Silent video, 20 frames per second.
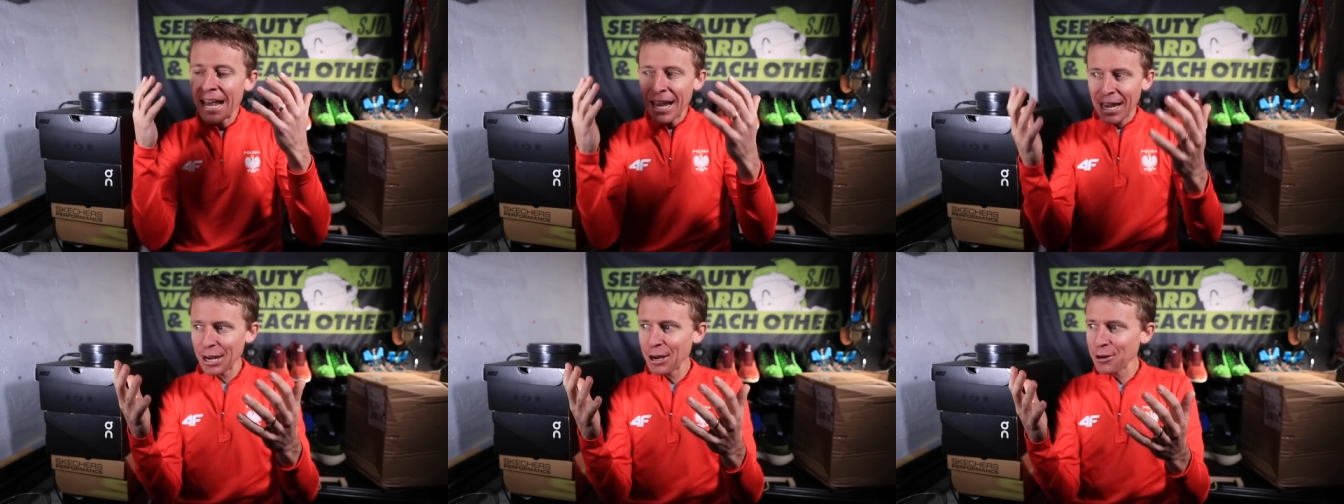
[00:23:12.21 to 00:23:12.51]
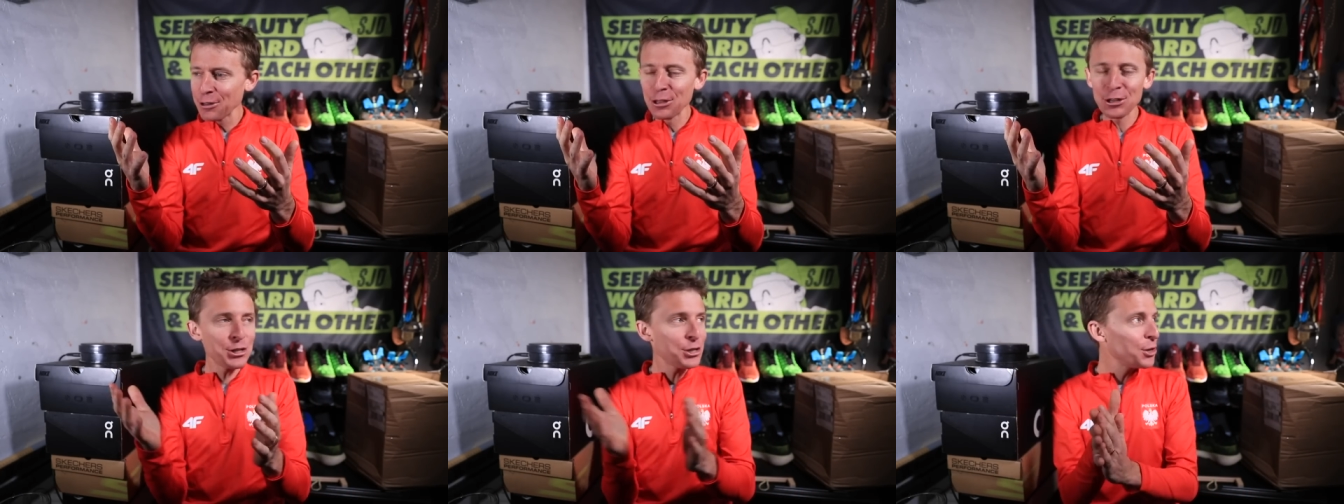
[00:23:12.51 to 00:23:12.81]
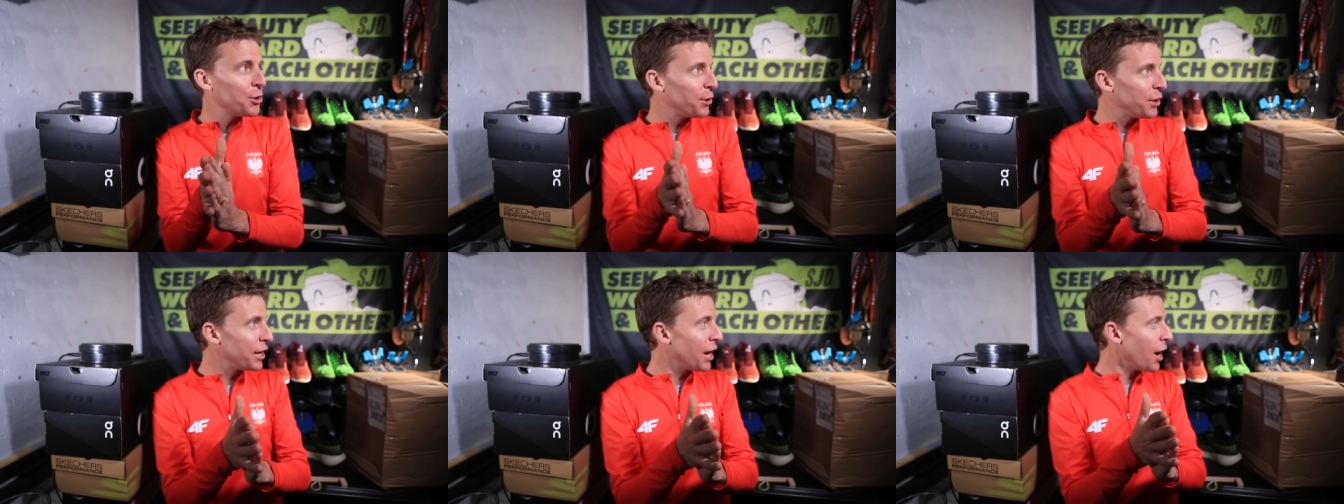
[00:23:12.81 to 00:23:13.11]
here in the
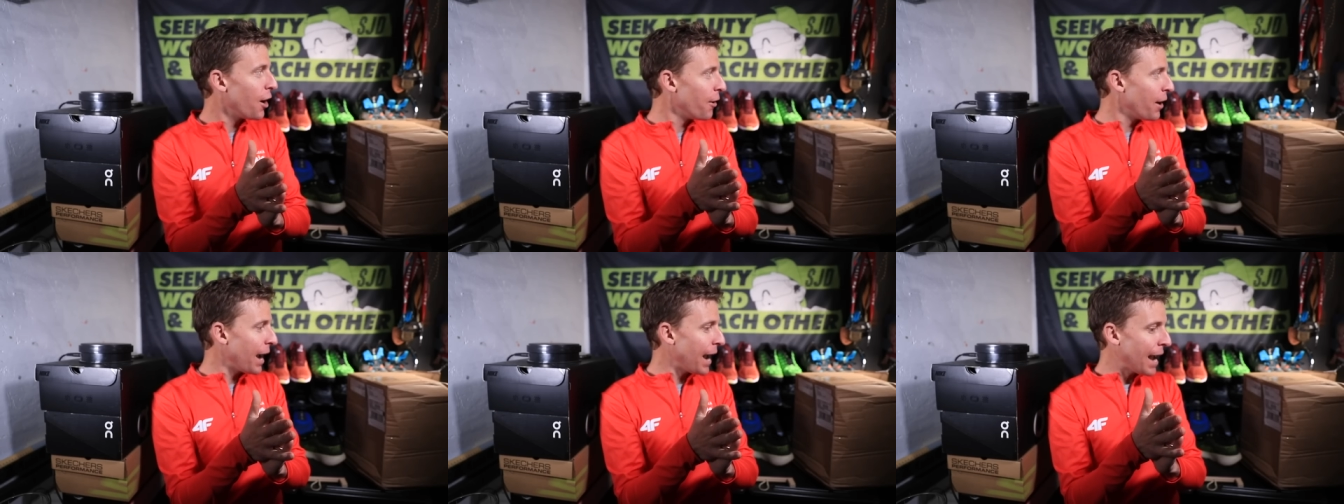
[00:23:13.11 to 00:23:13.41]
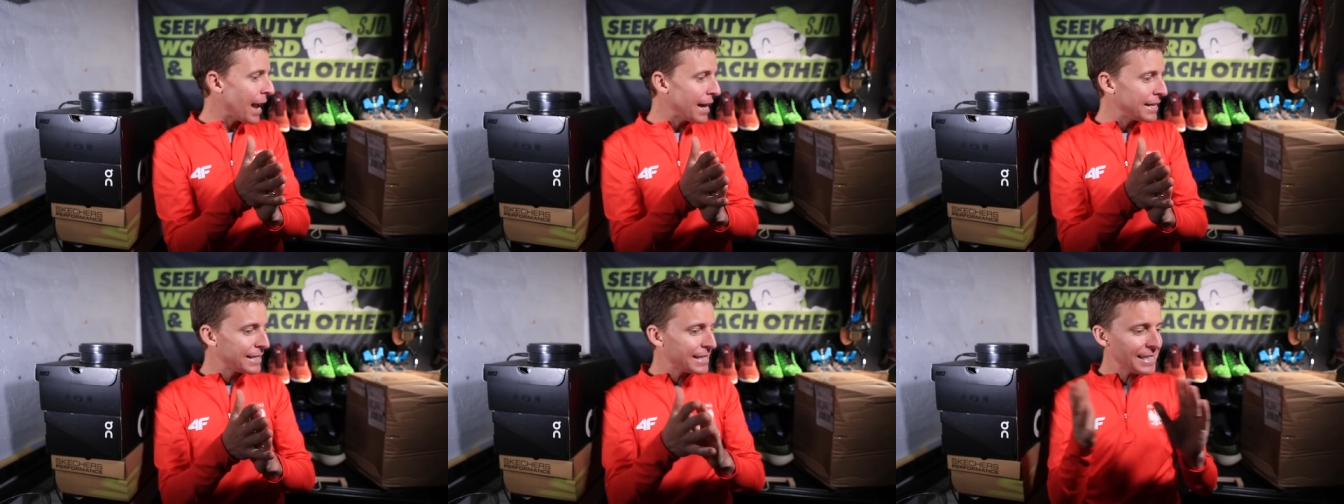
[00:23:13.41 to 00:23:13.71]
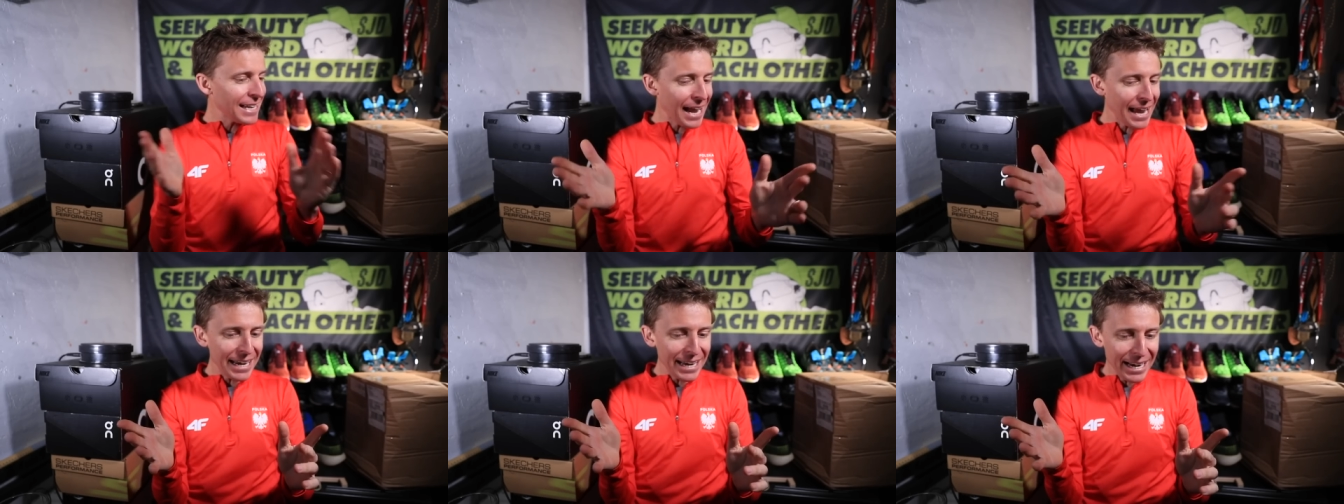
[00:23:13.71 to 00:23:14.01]
studio, and
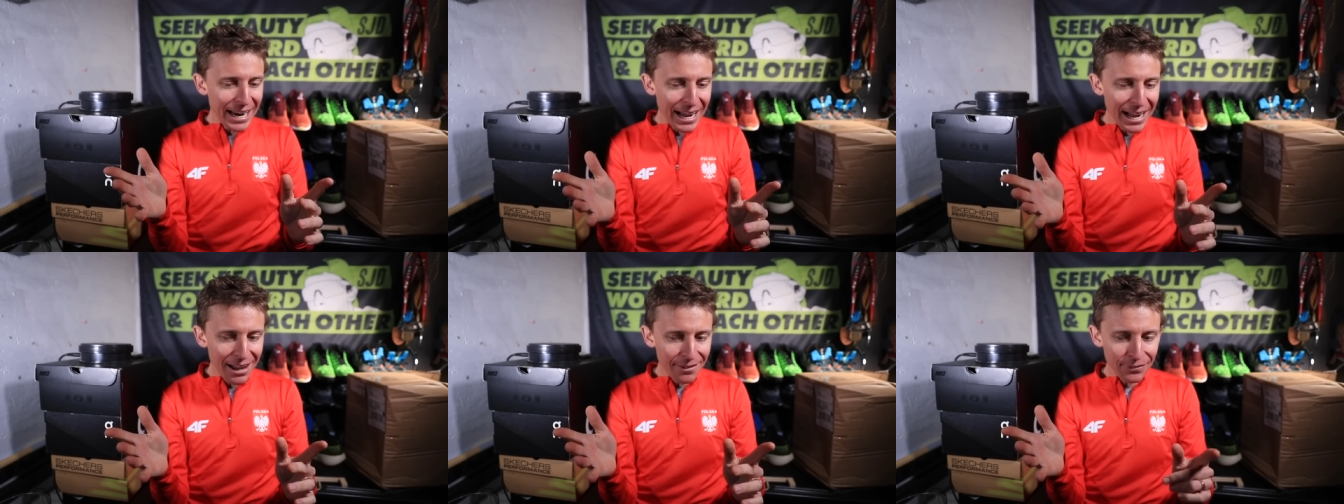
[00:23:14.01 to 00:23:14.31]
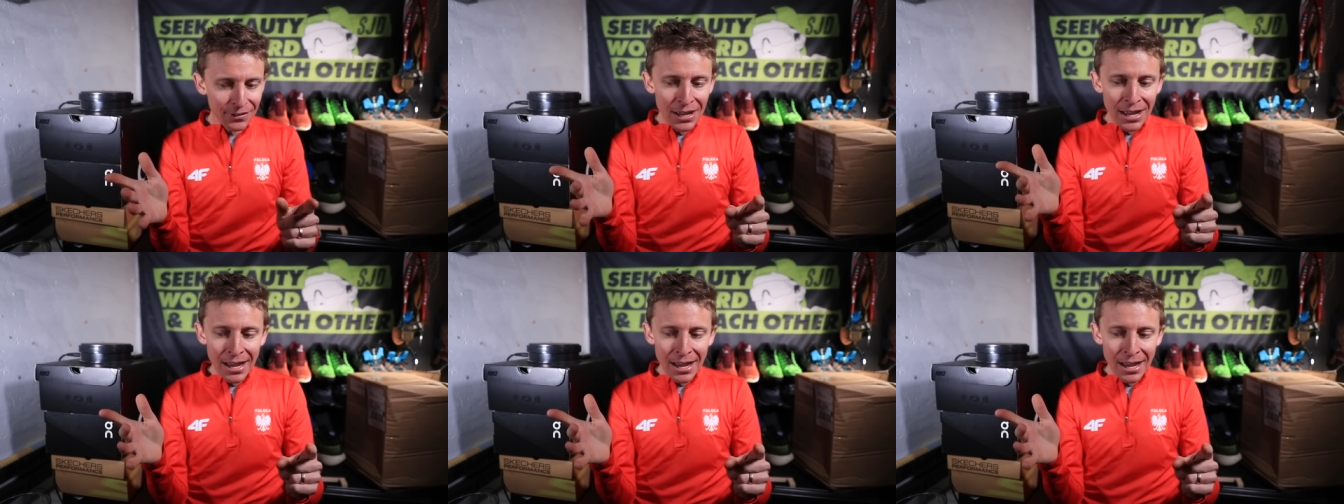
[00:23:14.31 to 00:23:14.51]
signing off.